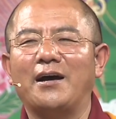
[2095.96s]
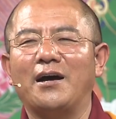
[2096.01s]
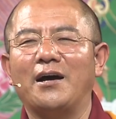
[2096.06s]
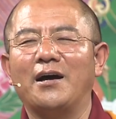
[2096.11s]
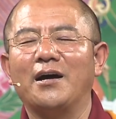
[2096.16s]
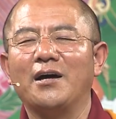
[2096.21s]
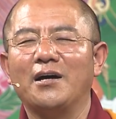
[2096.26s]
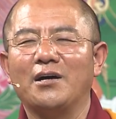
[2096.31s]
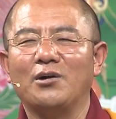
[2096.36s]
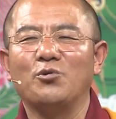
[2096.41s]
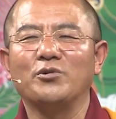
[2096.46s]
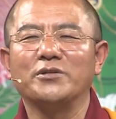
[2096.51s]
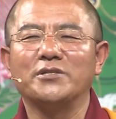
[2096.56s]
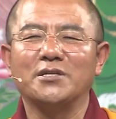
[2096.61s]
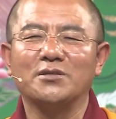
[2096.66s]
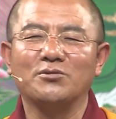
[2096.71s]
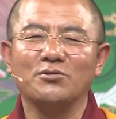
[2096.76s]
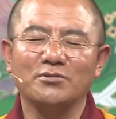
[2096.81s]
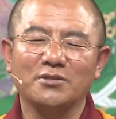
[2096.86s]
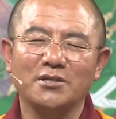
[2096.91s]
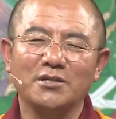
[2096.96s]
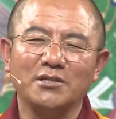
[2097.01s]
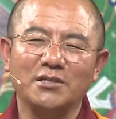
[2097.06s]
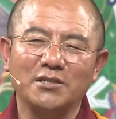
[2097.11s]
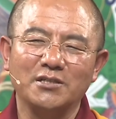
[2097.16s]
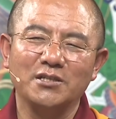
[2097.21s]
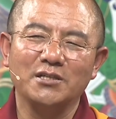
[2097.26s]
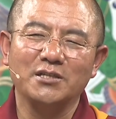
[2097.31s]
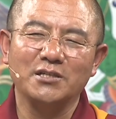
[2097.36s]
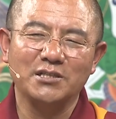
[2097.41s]
Why Indians and
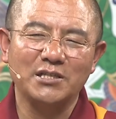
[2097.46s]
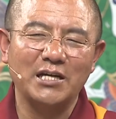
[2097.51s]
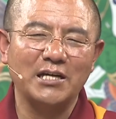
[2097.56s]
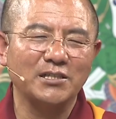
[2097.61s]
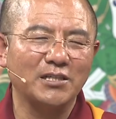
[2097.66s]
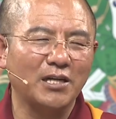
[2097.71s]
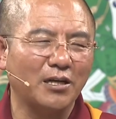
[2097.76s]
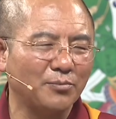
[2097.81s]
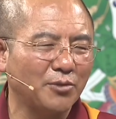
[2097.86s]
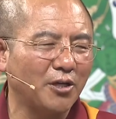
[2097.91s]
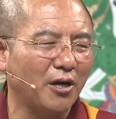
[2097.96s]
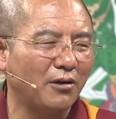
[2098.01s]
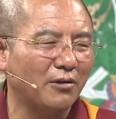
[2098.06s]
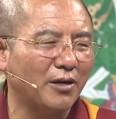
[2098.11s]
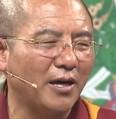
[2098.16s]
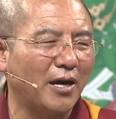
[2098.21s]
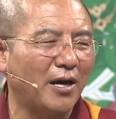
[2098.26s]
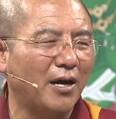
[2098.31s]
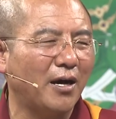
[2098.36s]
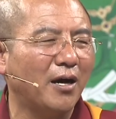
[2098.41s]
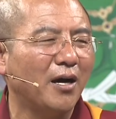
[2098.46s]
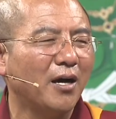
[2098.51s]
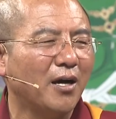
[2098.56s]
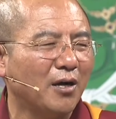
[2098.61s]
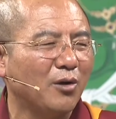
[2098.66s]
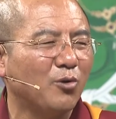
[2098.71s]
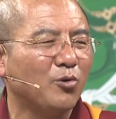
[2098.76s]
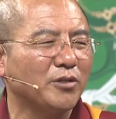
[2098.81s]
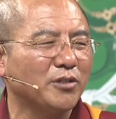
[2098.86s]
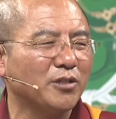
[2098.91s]
Tibetans like the Tara
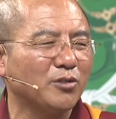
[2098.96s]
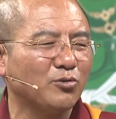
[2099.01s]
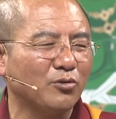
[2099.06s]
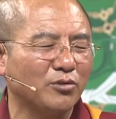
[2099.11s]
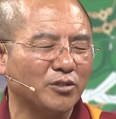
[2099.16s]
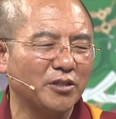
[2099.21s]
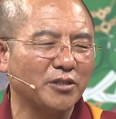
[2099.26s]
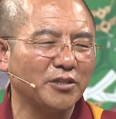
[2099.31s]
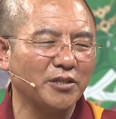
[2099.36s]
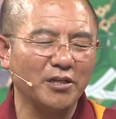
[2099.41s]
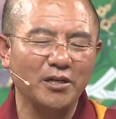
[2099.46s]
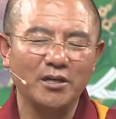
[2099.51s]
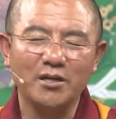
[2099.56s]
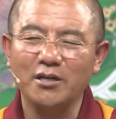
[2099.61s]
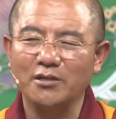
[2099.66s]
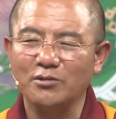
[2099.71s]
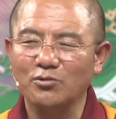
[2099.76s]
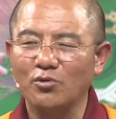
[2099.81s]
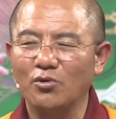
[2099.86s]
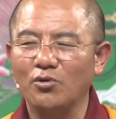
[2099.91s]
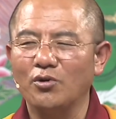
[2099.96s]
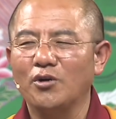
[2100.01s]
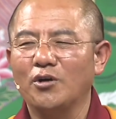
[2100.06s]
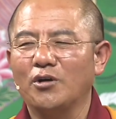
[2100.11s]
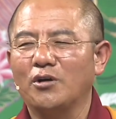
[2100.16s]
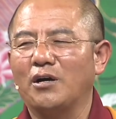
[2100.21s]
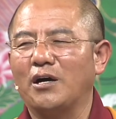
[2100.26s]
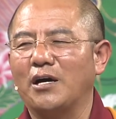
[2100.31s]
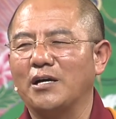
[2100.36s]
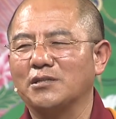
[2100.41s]
practice so much?
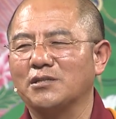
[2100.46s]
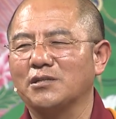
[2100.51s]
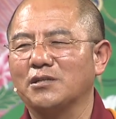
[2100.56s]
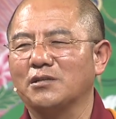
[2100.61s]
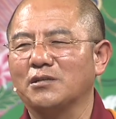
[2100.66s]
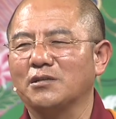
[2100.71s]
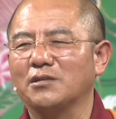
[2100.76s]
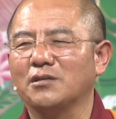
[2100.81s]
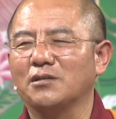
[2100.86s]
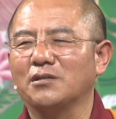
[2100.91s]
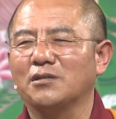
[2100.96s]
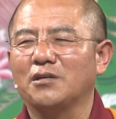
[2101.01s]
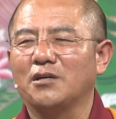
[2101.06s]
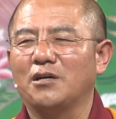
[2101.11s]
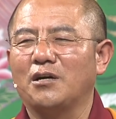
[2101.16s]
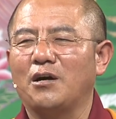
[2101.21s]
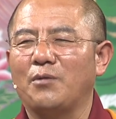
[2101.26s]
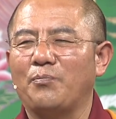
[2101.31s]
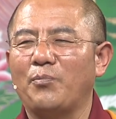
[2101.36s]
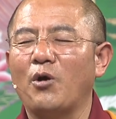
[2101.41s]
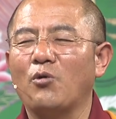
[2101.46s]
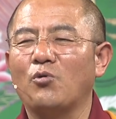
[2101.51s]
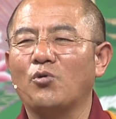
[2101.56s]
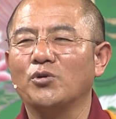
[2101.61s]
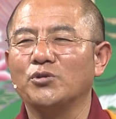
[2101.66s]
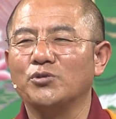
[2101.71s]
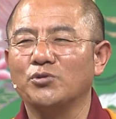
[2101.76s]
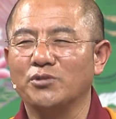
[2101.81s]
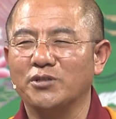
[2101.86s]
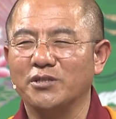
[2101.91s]
That's because they are also
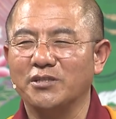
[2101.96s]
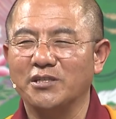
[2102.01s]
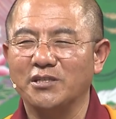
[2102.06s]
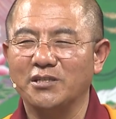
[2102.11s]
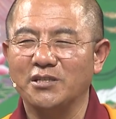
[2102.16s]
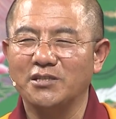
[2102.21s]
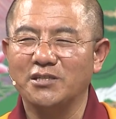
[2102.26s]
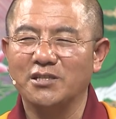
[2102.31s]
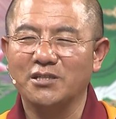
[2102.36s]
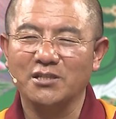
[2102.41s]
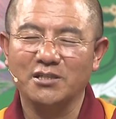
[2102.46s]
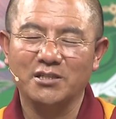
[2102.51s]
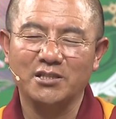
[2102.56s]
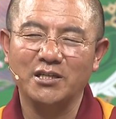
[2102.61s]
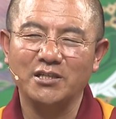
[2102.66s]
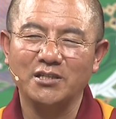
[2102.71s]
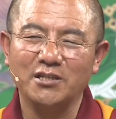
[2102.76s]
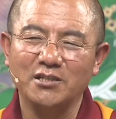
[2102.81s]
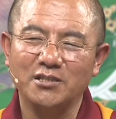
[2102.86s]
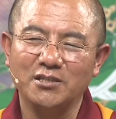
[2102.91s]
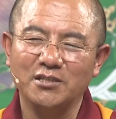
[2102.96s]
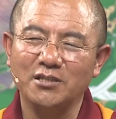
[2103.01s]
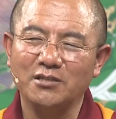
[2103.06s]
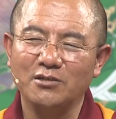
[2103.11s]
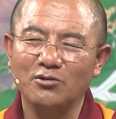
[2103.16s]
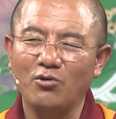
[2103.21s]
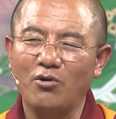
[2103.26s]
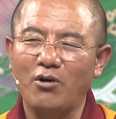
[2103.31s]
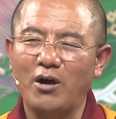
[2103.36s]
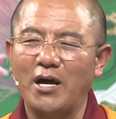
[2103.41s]
ordinary beings with
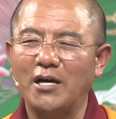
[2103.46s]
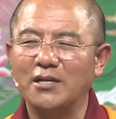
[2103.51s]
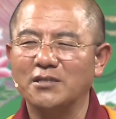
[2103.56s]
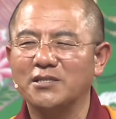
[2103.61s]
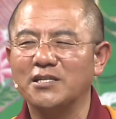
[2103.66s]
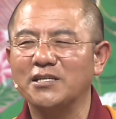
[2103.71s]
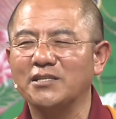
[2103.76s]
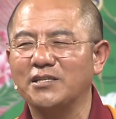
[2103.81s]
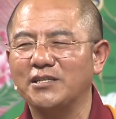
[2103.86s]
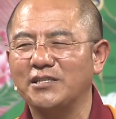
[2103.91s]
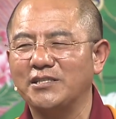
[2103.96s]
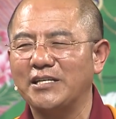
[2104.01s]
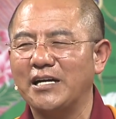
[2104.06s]
worldly wishes.